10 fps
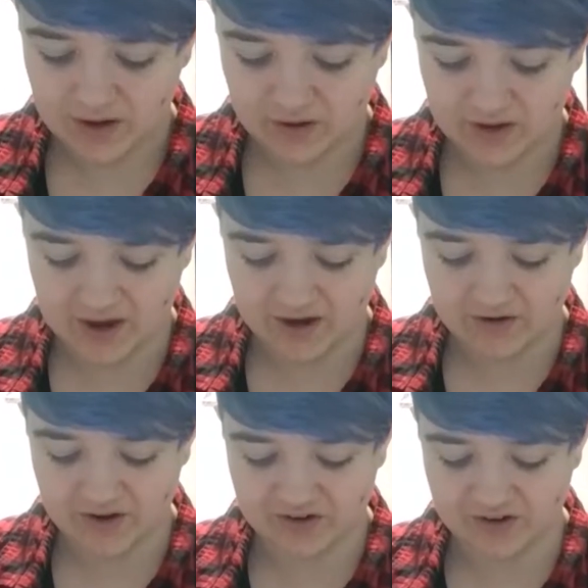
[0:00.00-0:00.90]
Okay, you
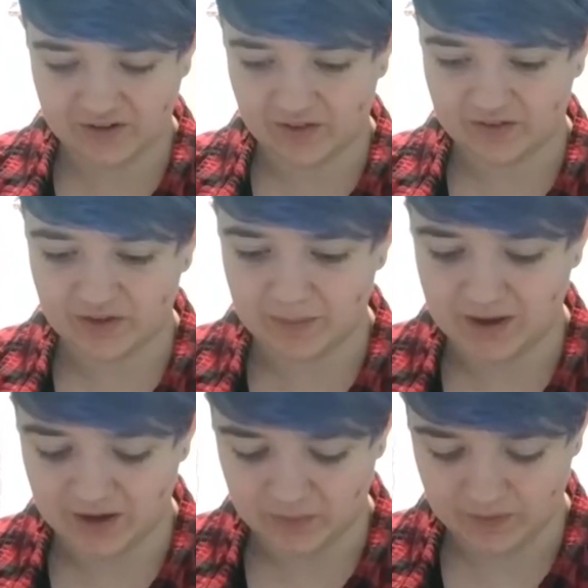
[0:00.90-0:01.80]
know, I could have done this to
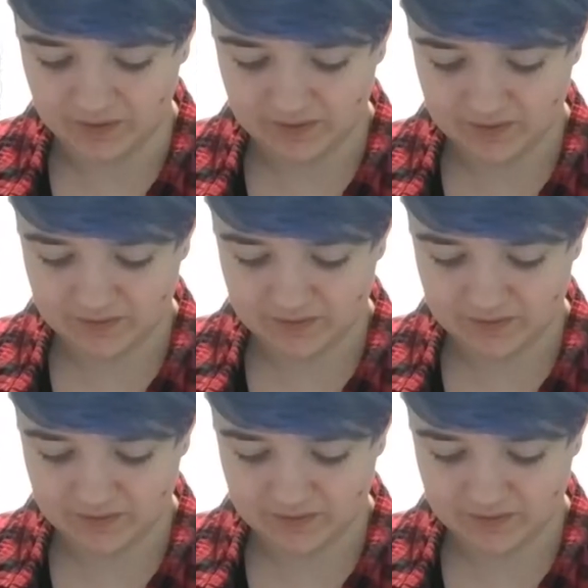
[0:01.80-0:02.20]
begin with.